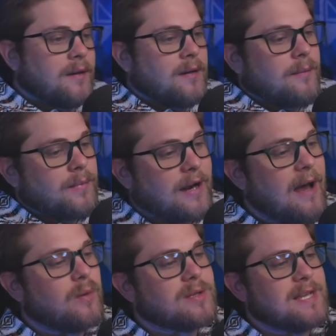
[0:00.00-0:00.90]
But I
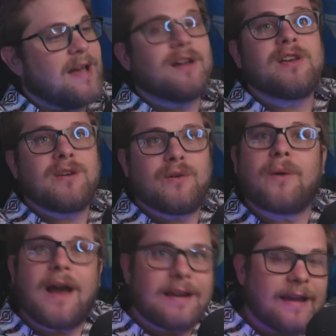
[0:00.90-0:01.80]
will tell you
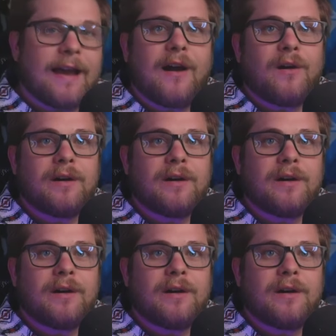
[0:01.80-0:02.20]
right now